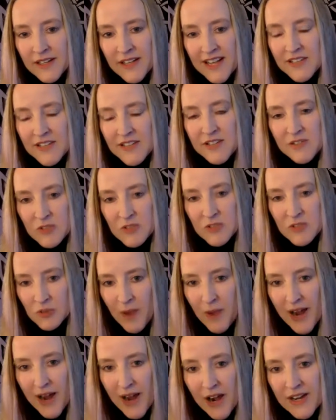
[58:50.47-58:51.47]
it's
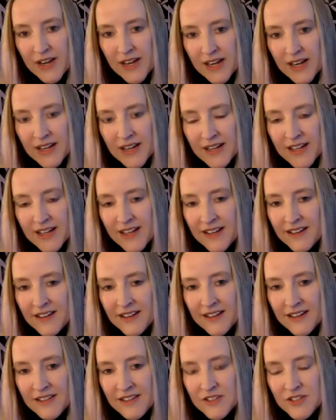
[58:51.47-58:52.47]
inspiring,
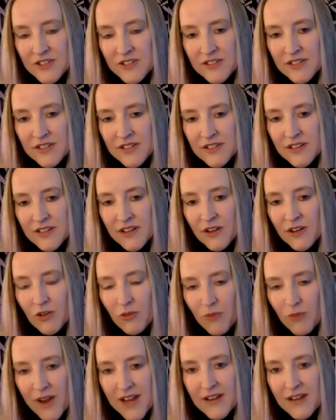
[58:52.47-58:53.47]
and it's just a
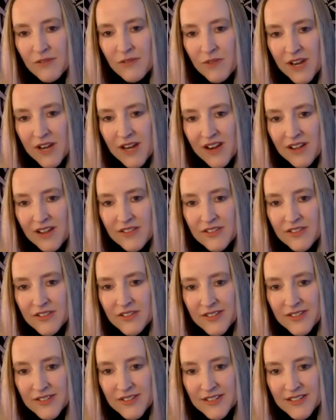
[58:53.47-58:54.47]
great read. I
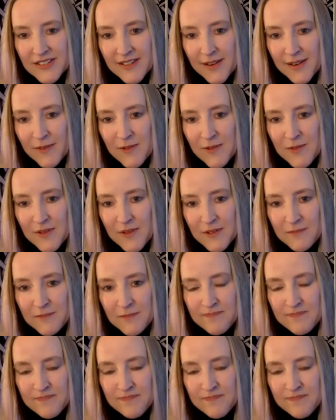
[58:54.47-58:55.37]
suggest it to everyone.